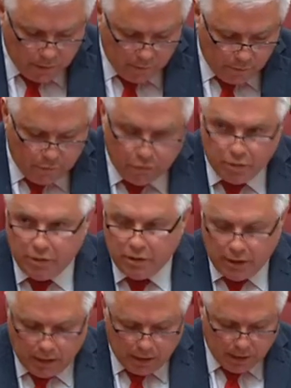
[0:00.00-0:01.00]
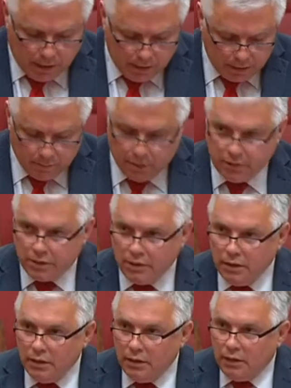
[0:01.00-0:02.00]
the forward estimates,
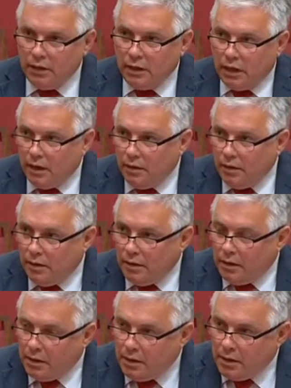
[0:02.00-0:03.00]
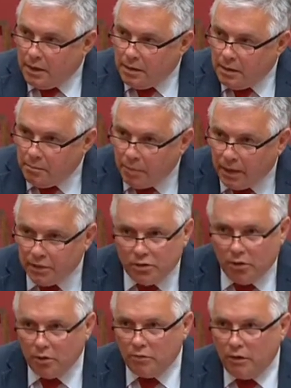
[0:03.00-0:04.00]
but it's
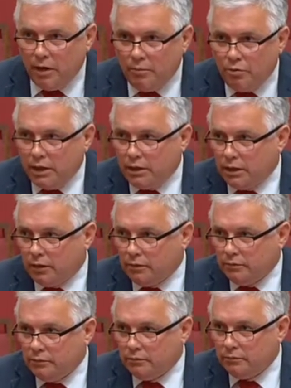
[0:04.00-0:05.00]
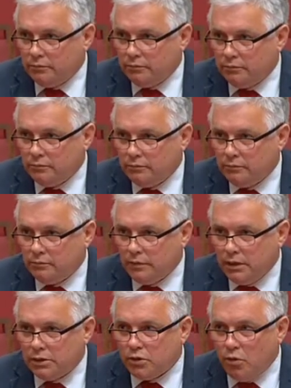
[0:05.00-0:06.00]
not groundbreaking.
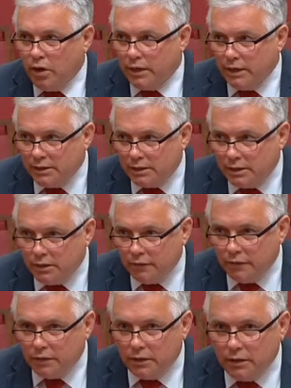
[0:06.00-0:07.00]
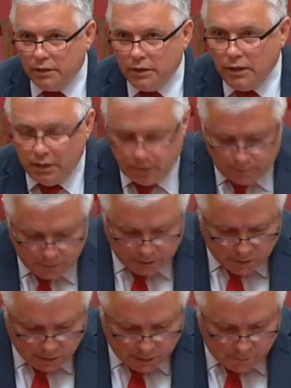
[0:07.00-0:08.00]
It's quite insignificant in the big
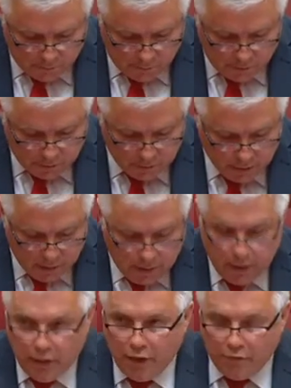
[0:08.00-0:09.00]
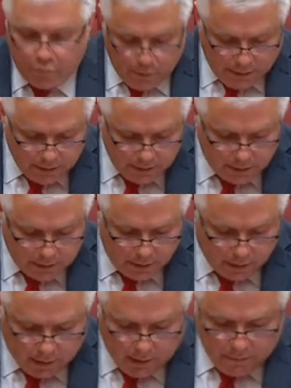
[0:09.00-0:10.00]
scheme of things. If we
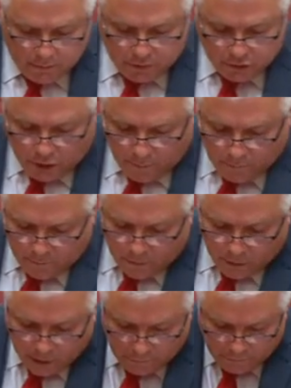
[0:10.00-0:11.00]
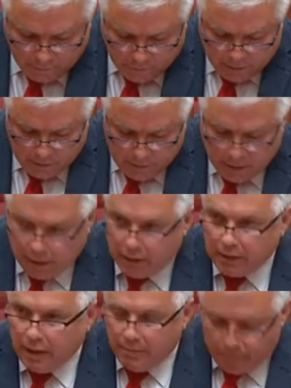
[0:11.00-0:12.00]
consider the top 5
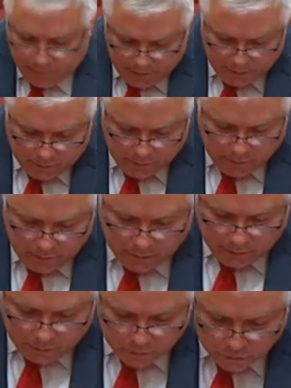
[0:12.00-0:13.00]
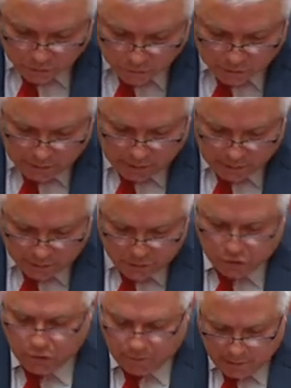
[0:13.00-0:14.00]
companies and
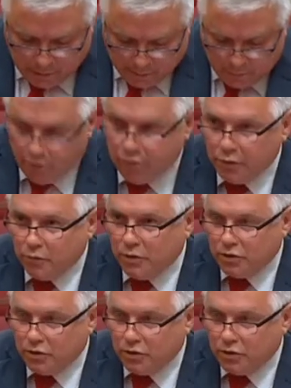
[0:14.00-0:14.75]
assume that their profit was